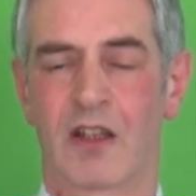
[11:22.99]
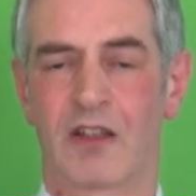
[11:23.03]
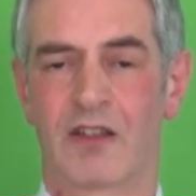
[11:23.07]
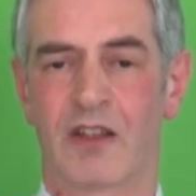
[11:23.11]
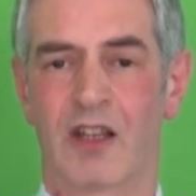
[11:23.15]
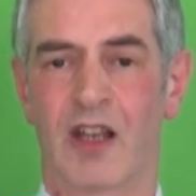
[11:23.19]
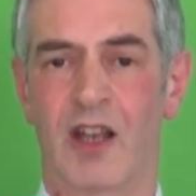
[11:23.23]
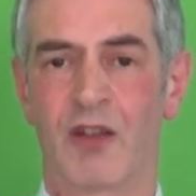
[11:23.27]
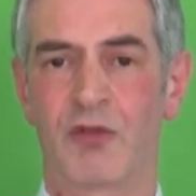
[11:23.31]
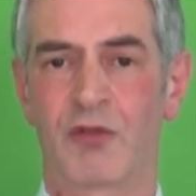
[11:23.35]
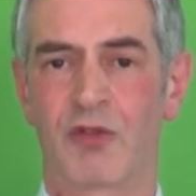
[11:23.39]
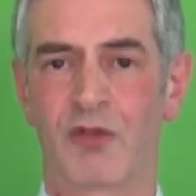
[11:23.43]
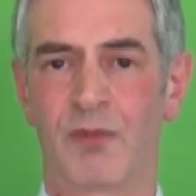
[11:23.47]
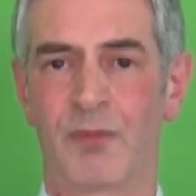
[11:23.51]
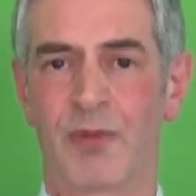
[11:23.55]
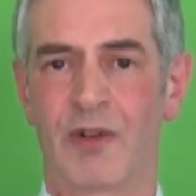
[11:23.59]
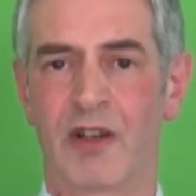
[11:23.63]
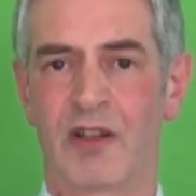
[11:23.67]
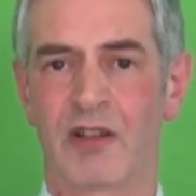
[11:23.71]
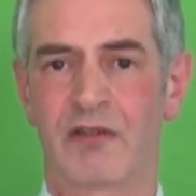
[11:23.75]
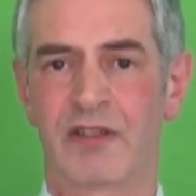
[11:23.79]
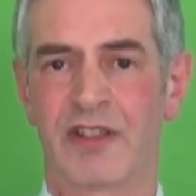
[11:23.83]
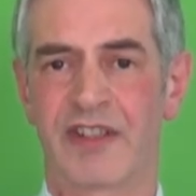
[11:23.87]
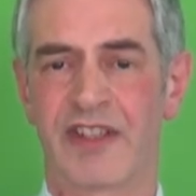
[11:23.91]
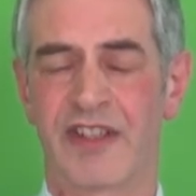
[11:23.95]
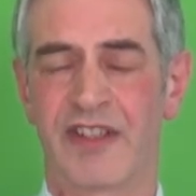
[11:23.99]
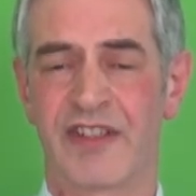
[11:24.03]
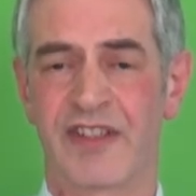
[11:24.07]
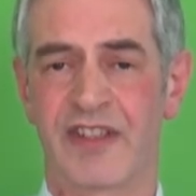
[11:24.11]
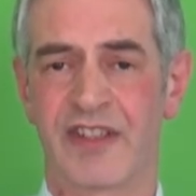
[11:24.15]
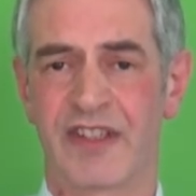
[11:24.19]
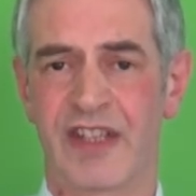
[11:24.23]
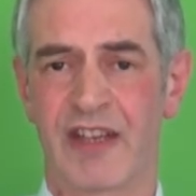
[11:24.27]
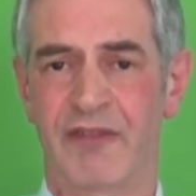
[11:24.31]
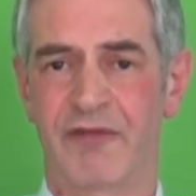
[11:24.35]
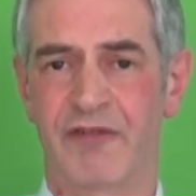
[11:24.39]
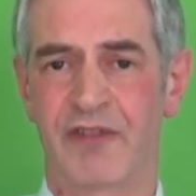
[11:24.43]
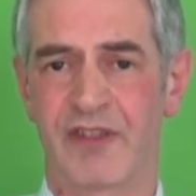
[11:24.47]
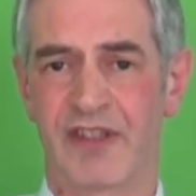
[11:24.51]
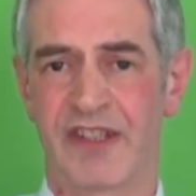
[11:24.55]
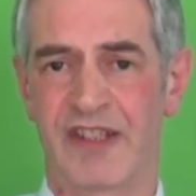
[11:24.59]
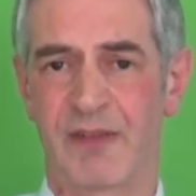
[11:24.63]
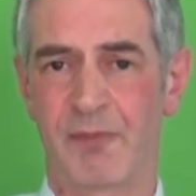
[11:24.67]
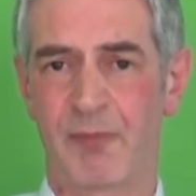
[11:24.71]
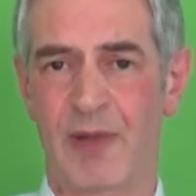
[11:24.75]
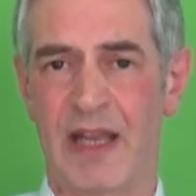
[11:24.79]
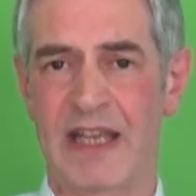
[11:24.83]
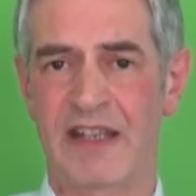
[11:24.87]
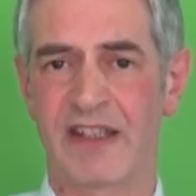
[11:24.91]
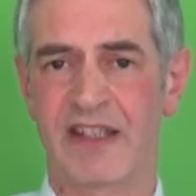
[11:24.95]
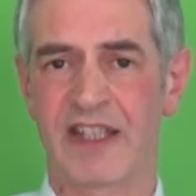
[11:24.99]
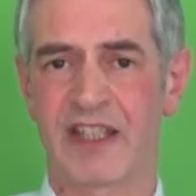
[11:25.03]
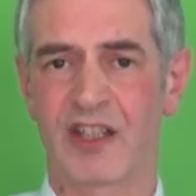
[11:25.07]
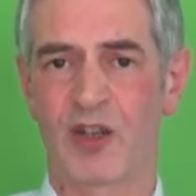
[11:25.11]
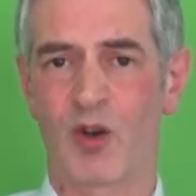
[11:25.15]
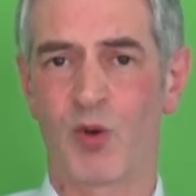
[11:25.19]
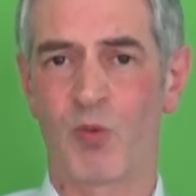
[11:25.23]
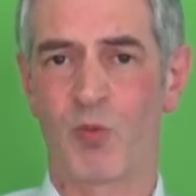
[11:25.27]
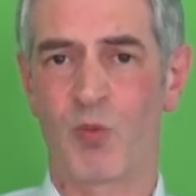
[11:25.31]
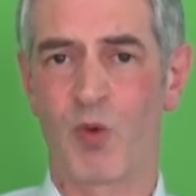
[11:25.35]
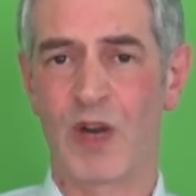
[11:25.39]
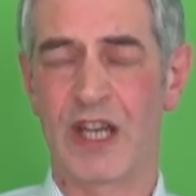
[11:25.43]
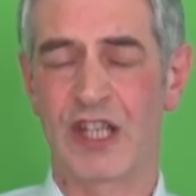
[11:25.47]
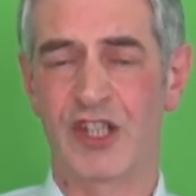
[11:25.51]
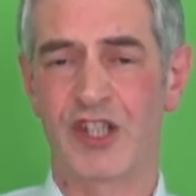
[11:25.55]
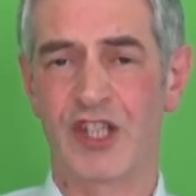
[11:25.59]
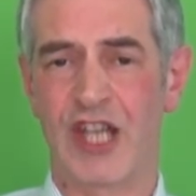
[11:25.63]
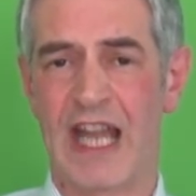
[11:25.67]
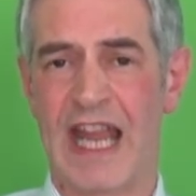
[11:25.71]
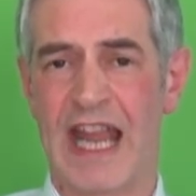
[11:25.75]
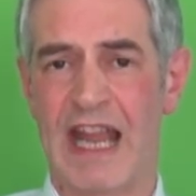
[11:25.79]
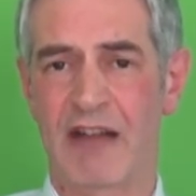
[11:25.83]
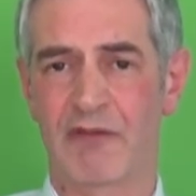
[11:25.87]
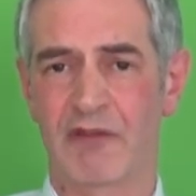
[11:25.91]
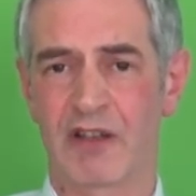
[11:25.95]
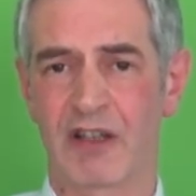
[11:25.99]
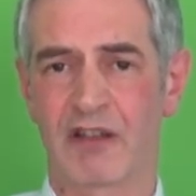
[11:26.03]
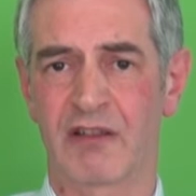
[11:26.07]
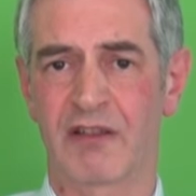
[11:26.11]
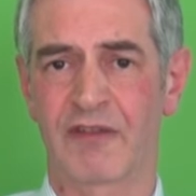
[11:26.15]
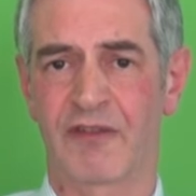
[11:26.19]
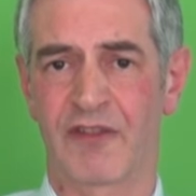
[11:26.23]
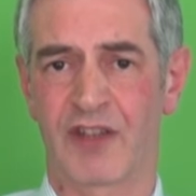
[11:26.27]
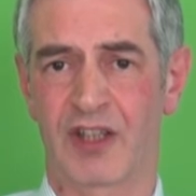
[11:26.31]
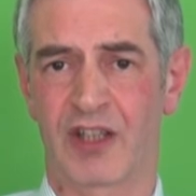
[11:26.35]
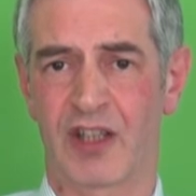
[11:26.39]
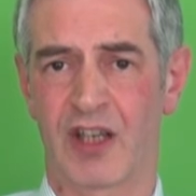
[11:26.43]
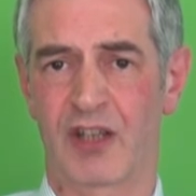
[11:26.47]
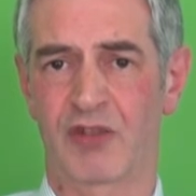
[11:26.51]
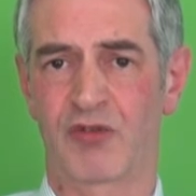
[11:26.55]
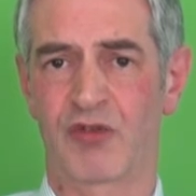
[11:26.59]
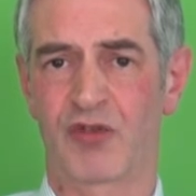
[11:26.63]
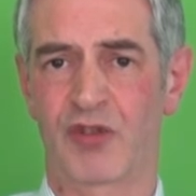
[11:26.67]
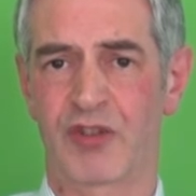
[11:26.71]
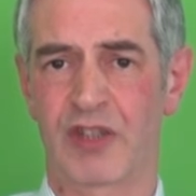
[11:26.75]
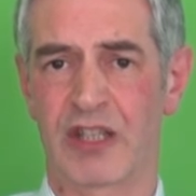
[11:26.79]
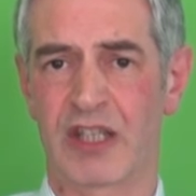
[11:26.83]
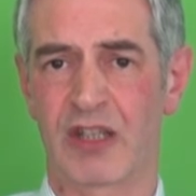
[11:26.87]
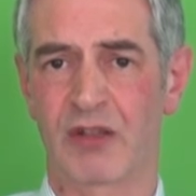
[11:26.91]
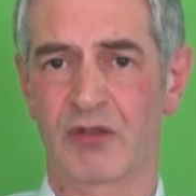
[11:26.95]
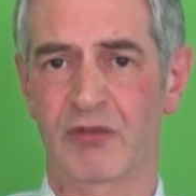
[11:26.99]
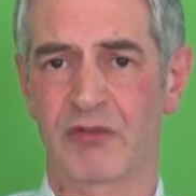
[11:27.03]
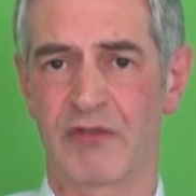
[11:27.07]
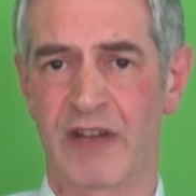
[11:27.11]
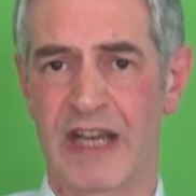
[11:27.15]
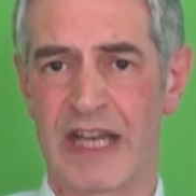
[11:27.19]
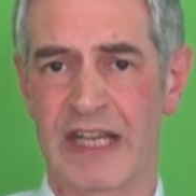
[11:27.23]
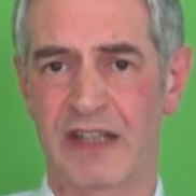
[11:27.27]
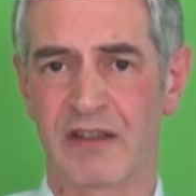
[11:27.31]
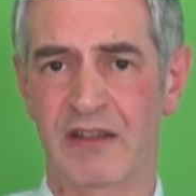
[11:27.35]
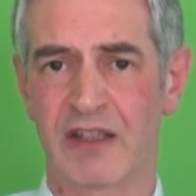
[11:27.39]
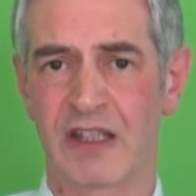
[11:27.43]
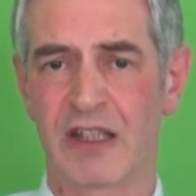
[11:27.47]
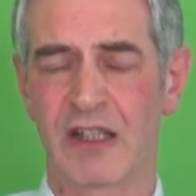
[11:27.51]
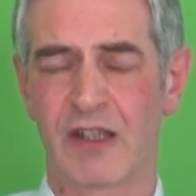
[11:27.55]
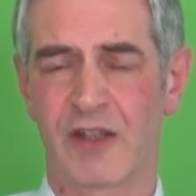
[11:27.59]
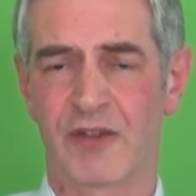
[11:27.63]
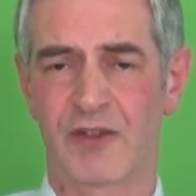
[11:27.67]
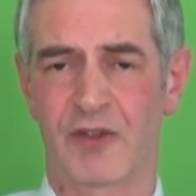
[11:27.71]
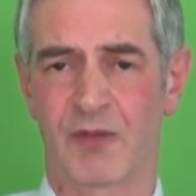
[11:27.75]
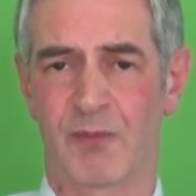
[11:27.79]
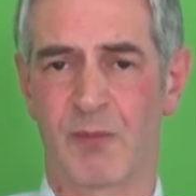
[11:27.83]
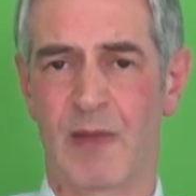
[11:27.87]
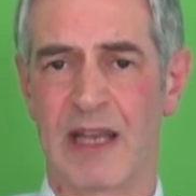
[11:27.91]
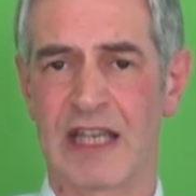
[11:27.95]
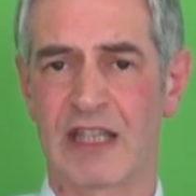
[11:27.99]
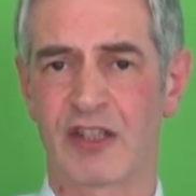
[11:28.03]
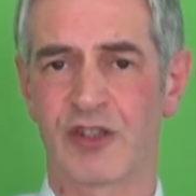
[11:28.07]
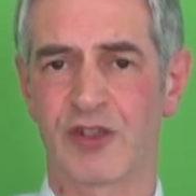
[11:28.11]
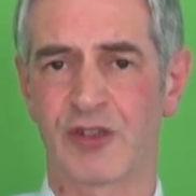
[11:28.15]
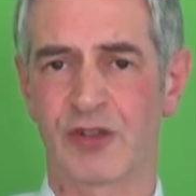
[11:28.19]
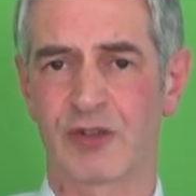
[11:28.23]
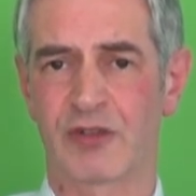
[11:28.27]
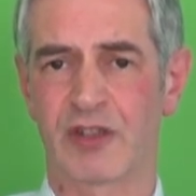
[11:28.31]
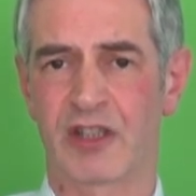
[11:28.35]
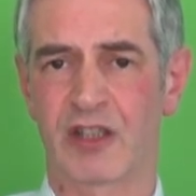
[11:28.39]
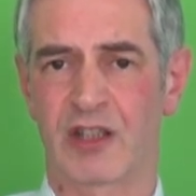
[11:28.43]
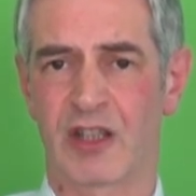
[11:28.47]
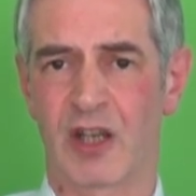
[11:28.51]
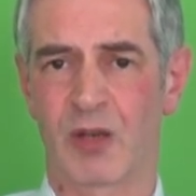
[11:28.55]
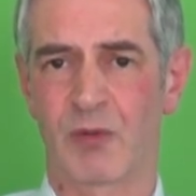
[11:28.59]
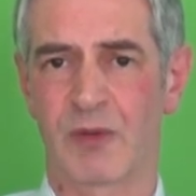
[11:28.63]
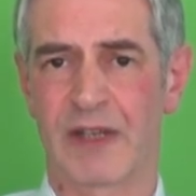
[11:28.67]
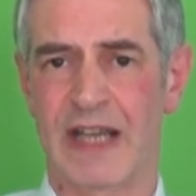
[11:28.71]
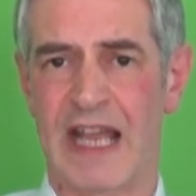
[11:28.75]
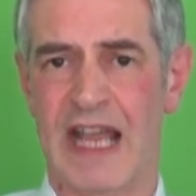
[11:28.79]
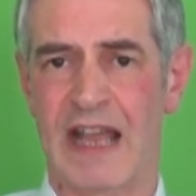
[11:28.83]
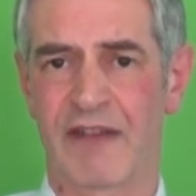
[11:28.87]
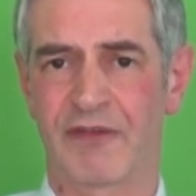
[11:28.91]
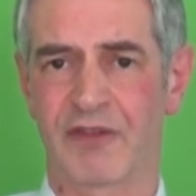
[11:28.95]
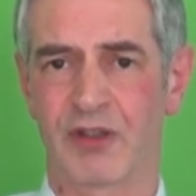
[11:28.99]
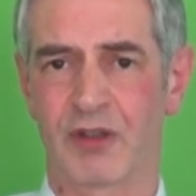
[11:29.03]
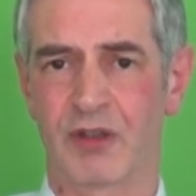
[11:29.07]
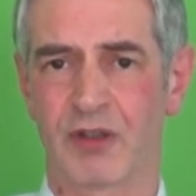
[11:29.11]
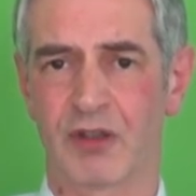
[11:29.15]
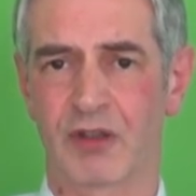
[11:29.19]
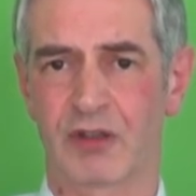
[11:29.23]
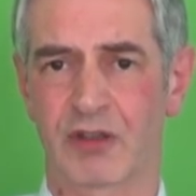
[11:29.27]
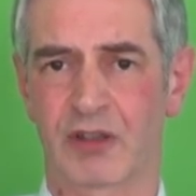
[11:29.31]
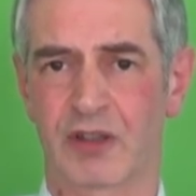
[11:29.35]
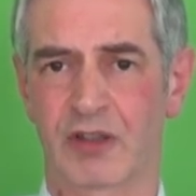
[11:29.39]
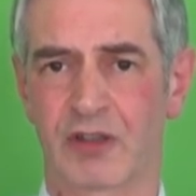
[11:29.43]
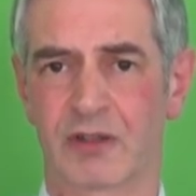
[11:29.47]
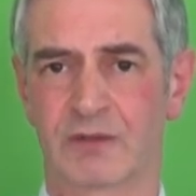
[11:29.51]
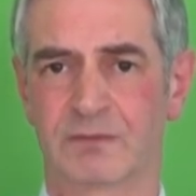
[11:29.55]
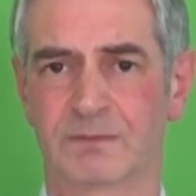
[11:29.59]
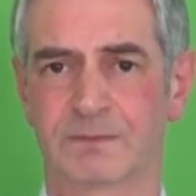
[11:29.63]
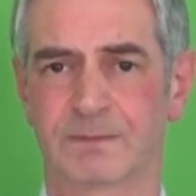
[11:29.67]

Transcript: The local priorities are different depending on which area of the country you're in, so make sure you go and have a look.